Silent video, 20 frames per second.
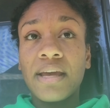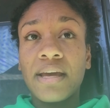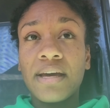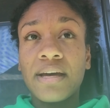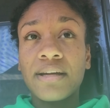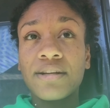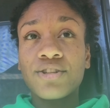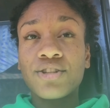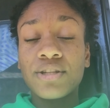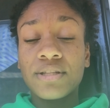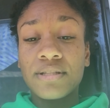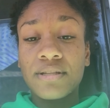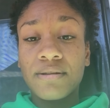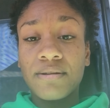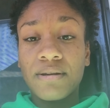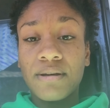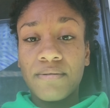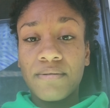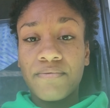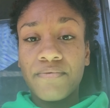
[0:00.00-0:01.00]
and she's
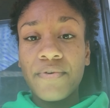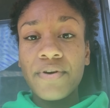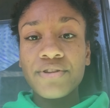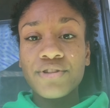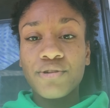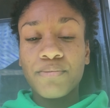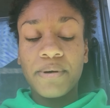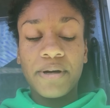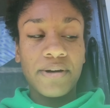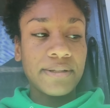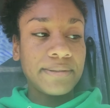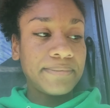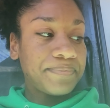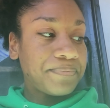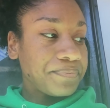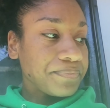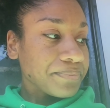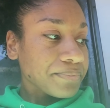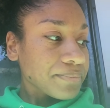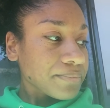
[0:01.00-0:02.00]
a foster parent,
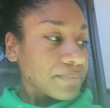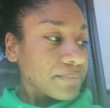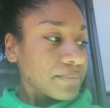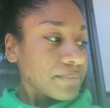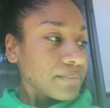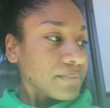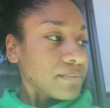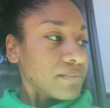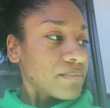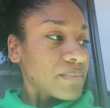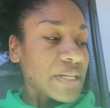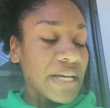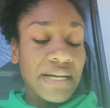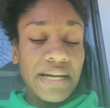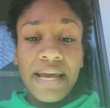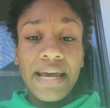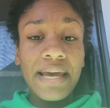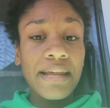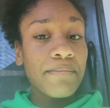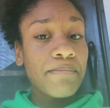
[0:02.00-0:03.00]

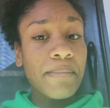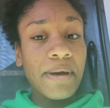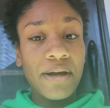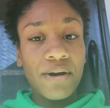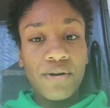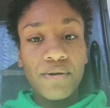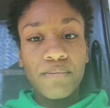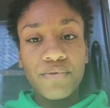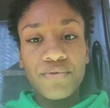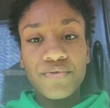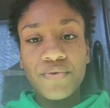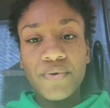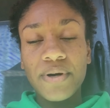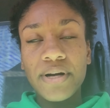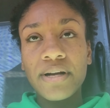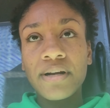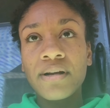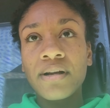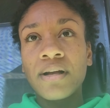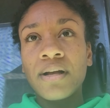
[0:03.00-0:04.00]
and I hadn't met her
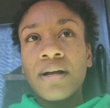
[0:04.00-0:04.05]
before,